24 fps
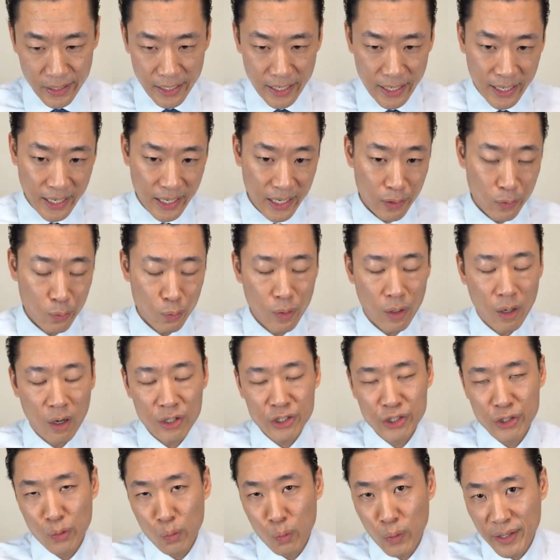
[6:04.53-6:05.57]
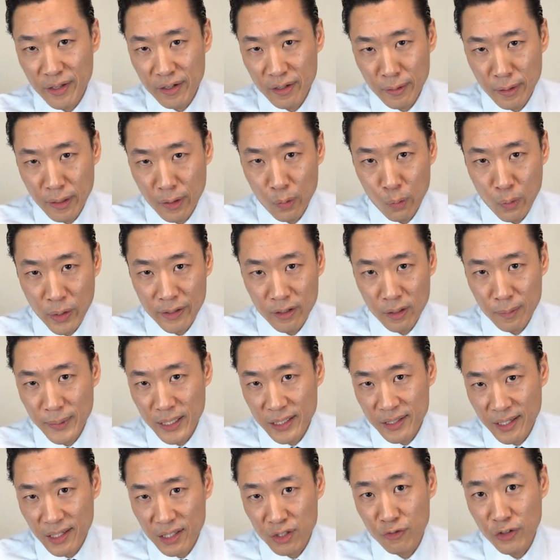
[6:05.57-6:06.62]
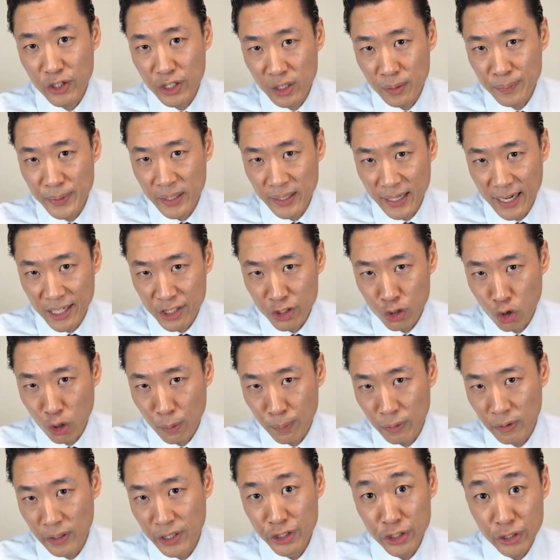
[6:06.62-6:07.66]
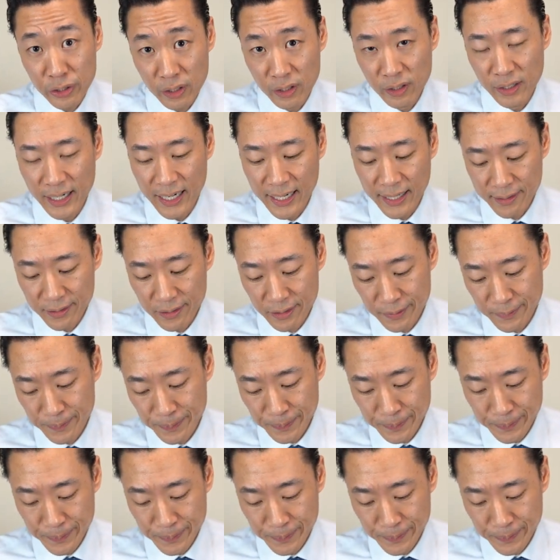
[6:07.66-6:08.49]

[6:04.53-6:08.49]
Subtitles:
and also whether it makes sense for you to be an S corporation or not.